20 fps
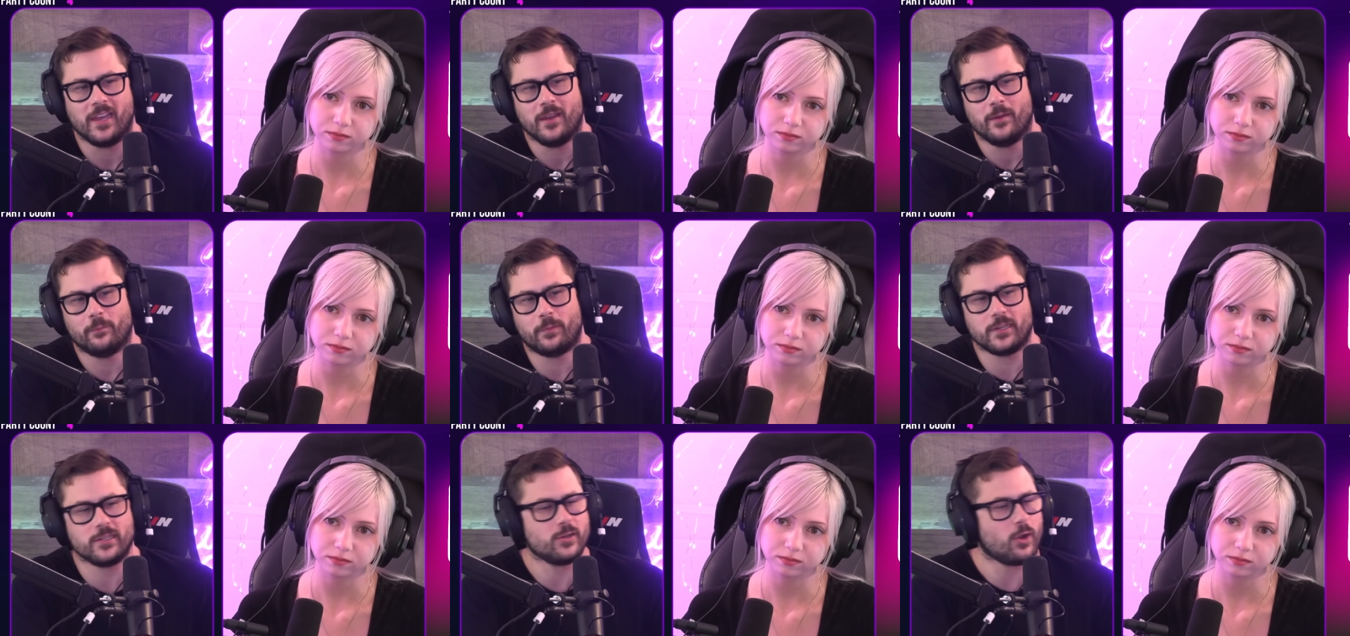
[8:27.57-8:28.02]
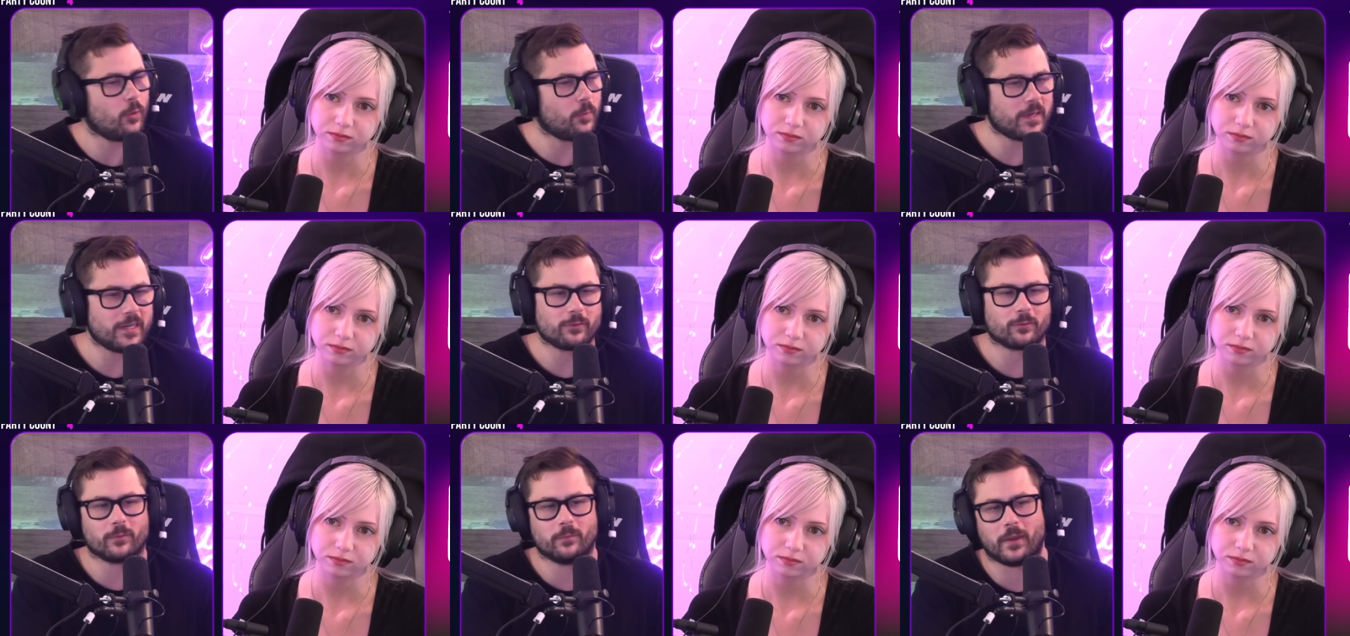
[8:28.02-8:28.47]
Speaker 1: but nobody
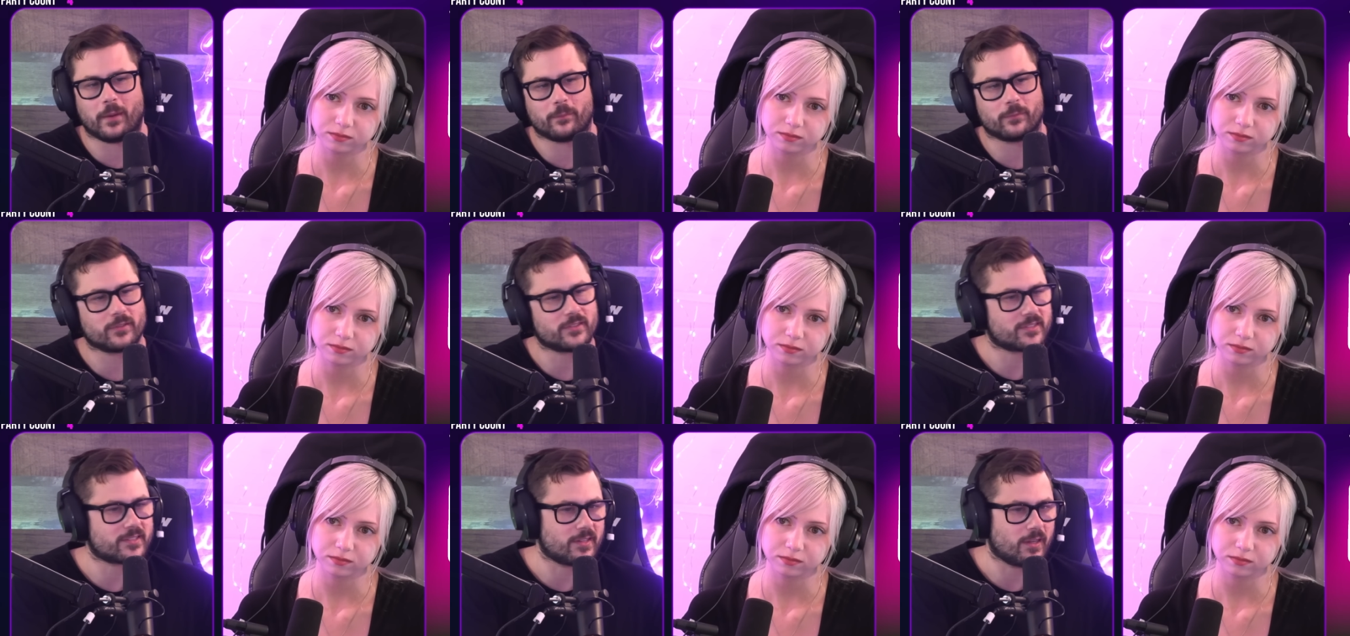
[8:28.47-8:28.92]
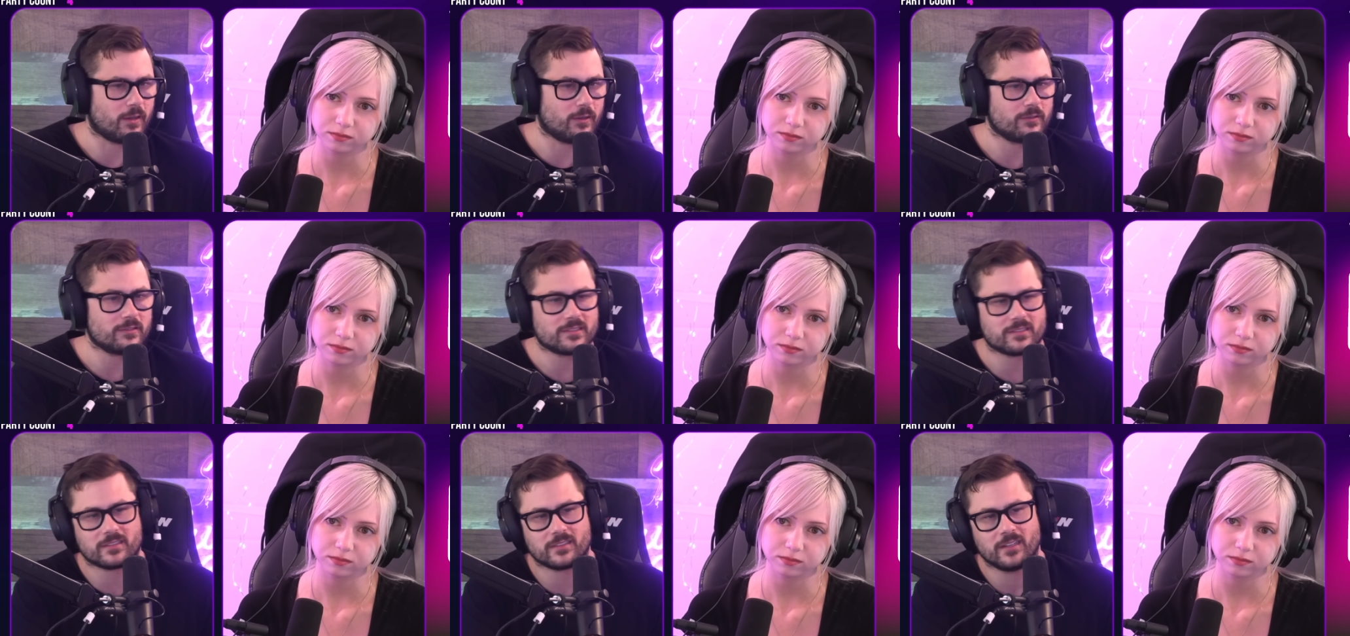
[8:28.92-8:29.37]
remembers
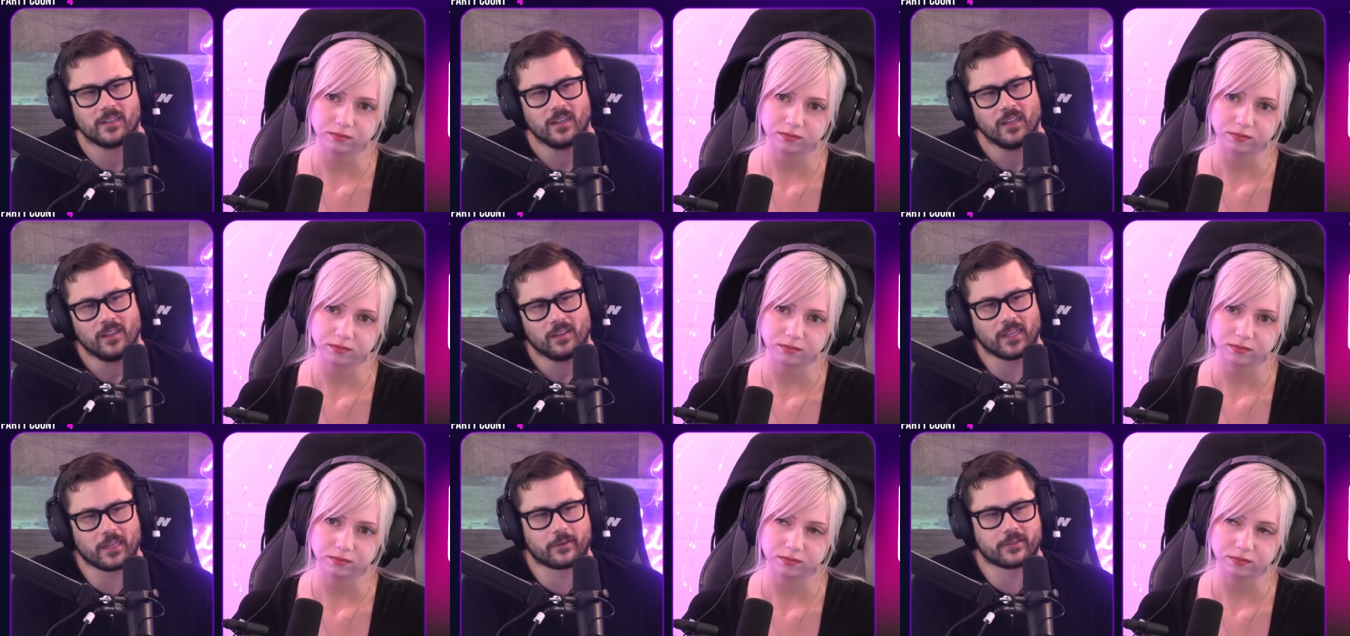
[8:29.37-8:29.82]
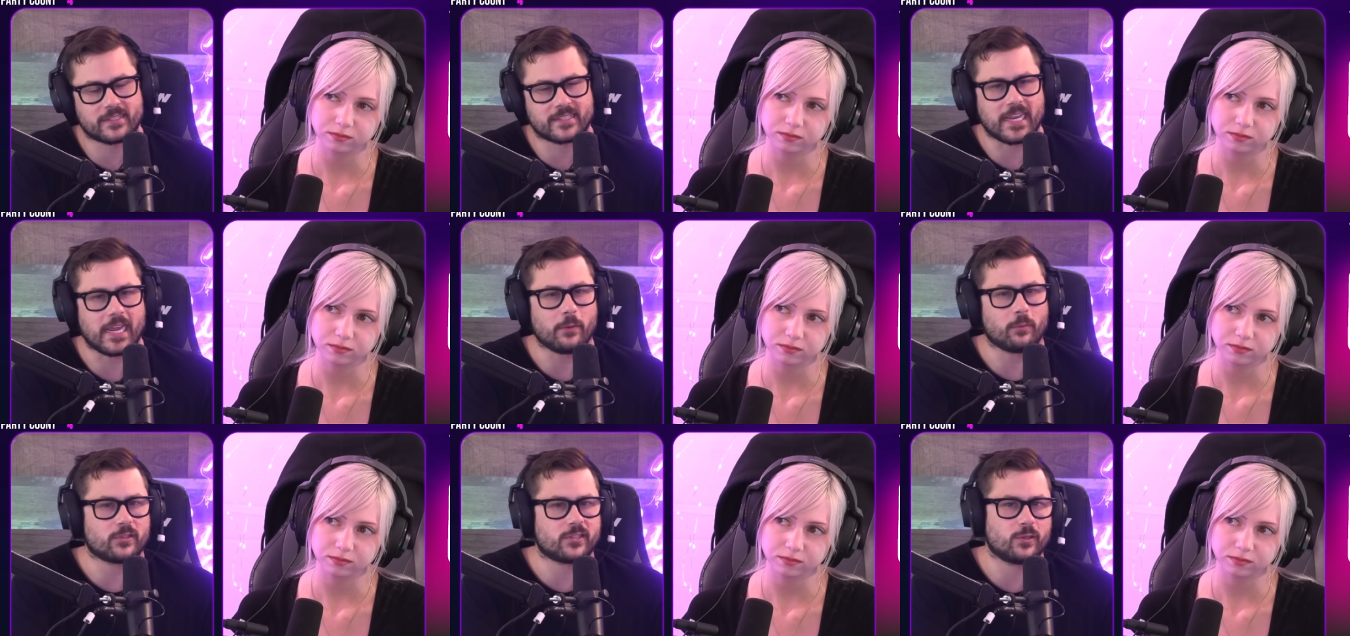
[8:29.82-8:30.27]
those. Like say
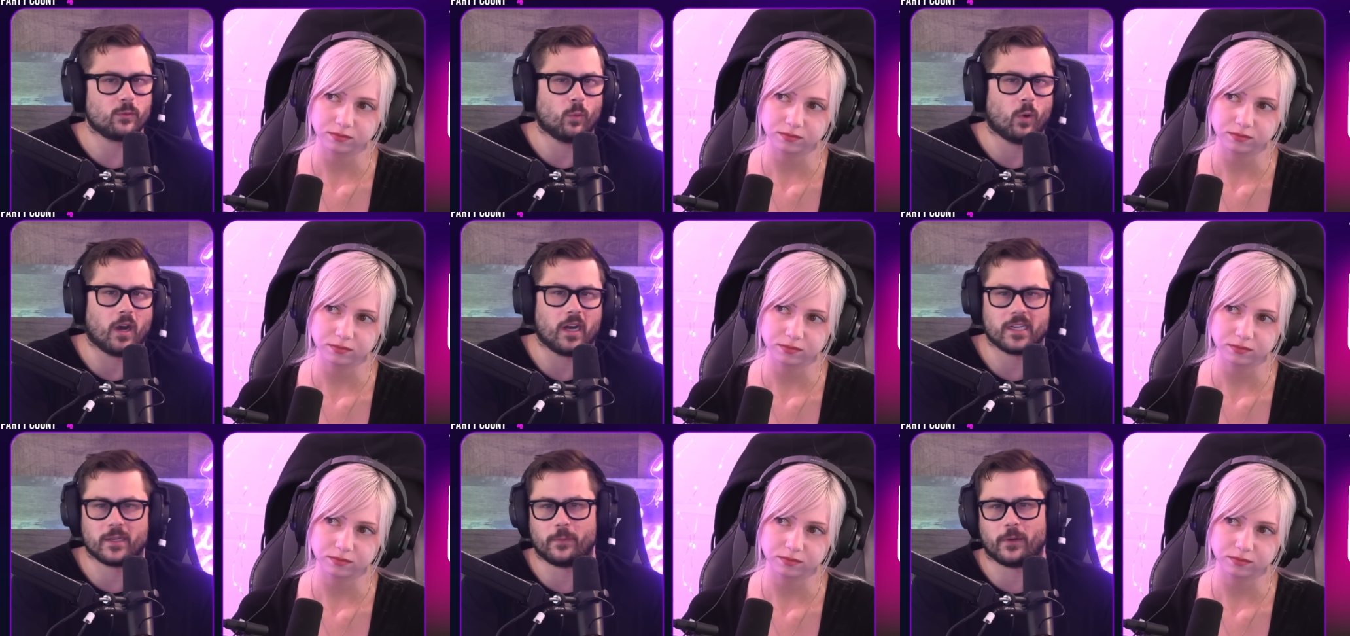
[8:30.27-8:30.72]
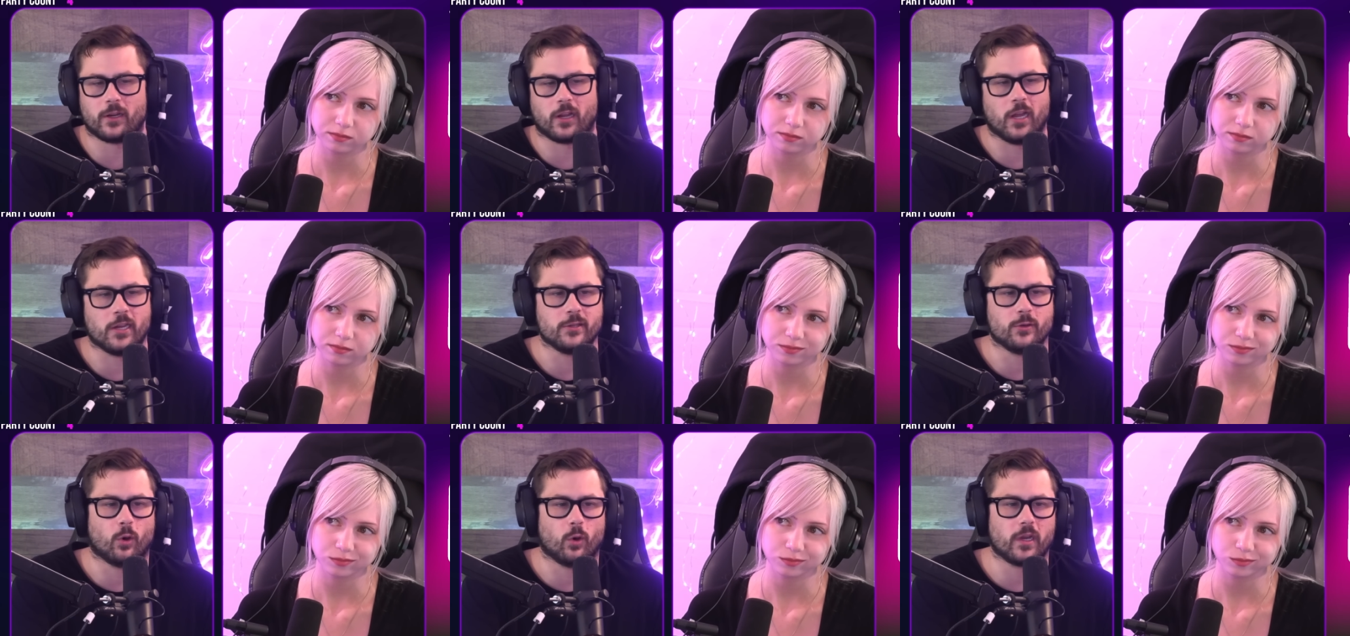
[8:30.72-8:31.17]
what you want about
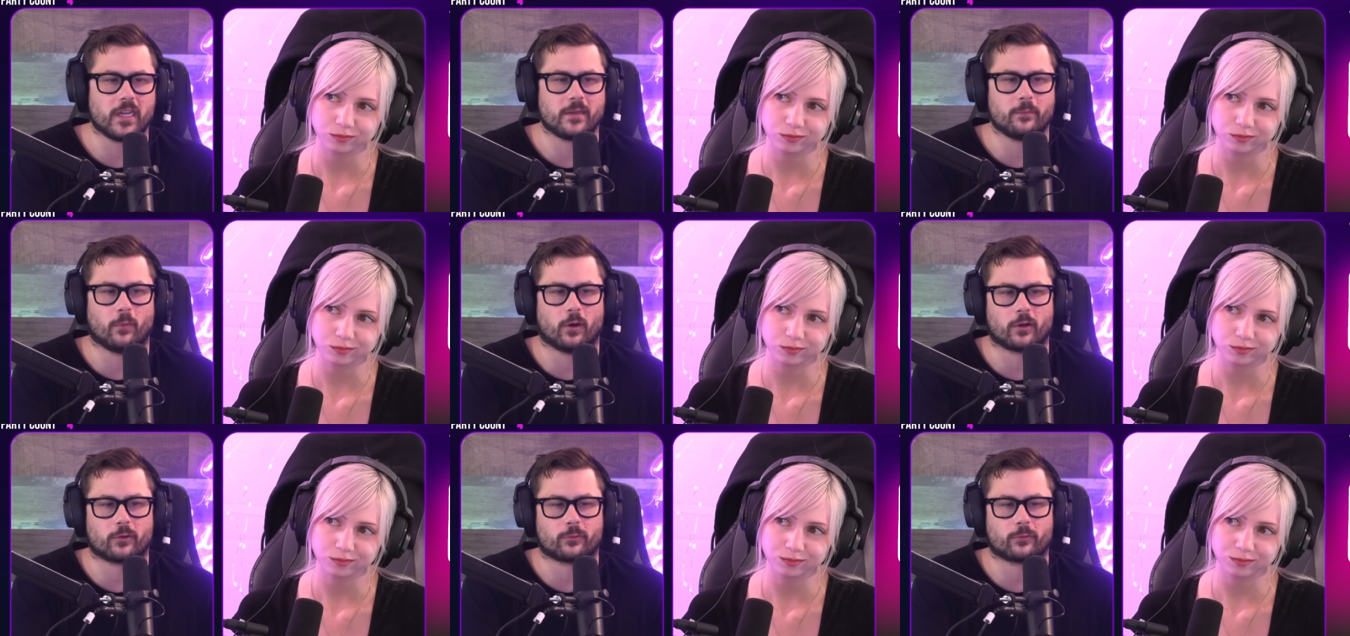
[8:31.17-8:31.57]
annoying Mark